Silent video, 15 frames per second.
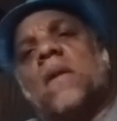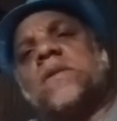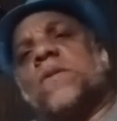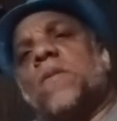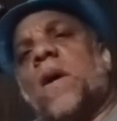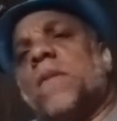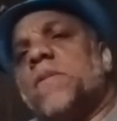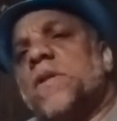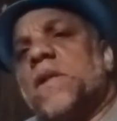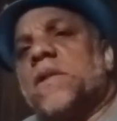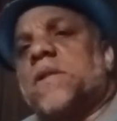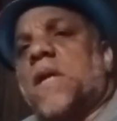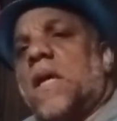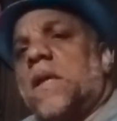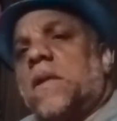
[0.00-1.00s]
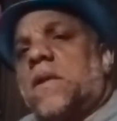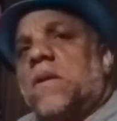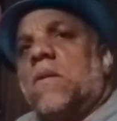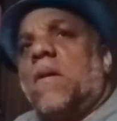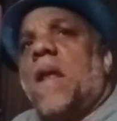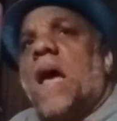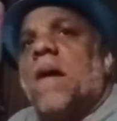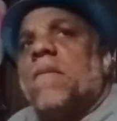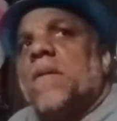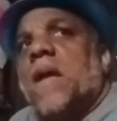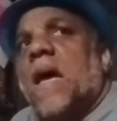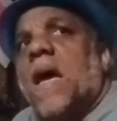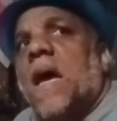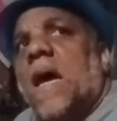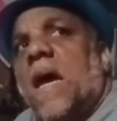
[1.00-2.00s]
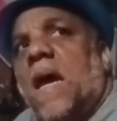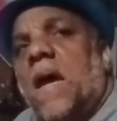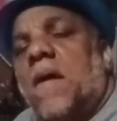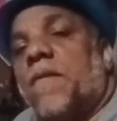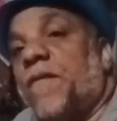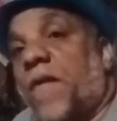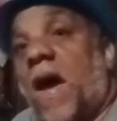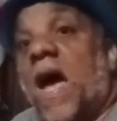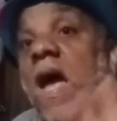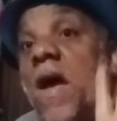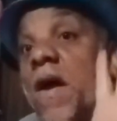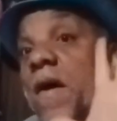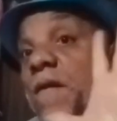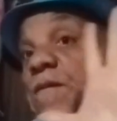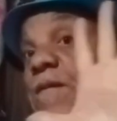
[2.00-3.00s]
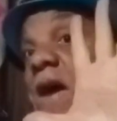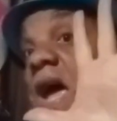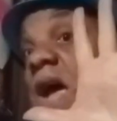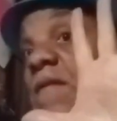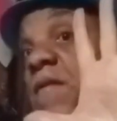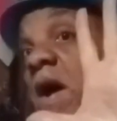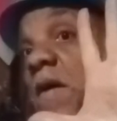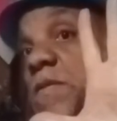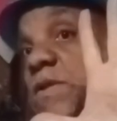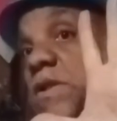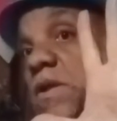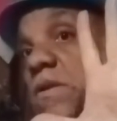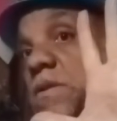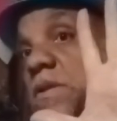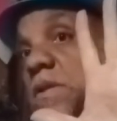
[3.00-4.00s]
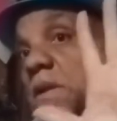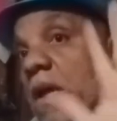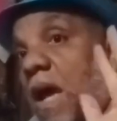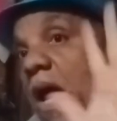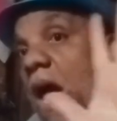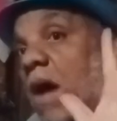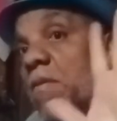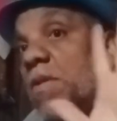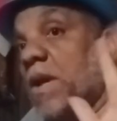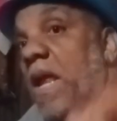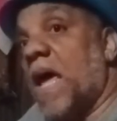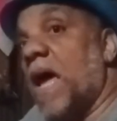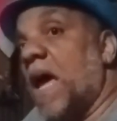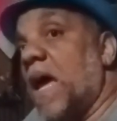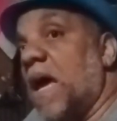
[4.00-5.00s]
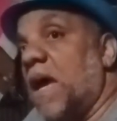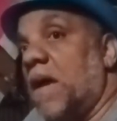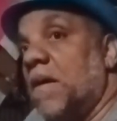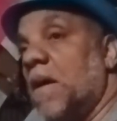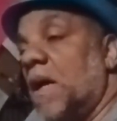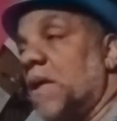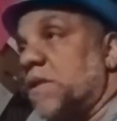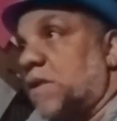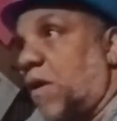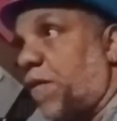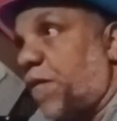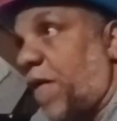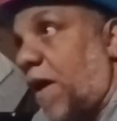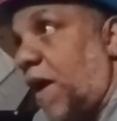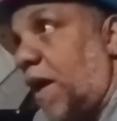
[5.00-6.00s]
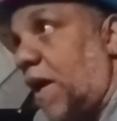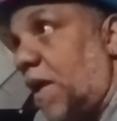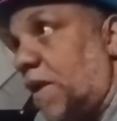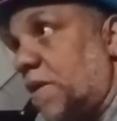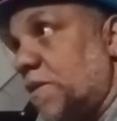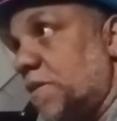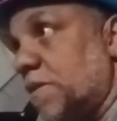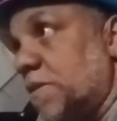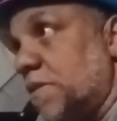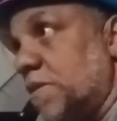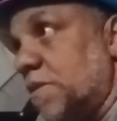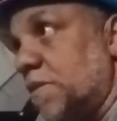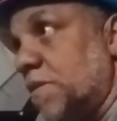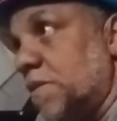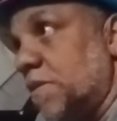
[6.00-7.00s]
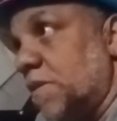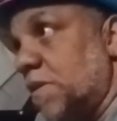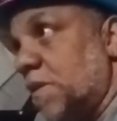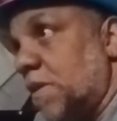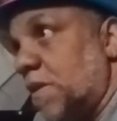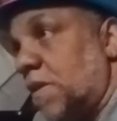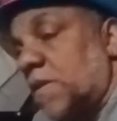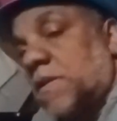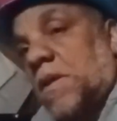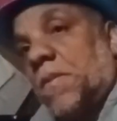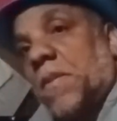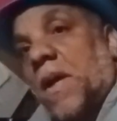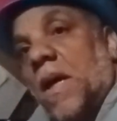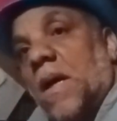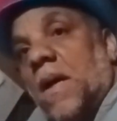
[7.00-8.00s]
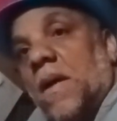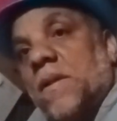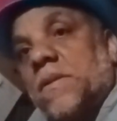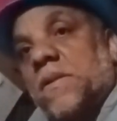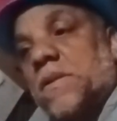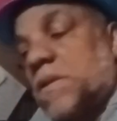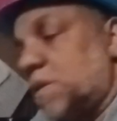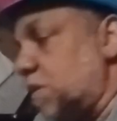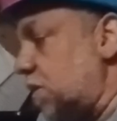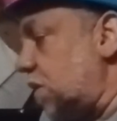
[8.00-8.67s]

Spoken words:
Why would it take you an hour and a half, five officers, hour and a half to find some guns?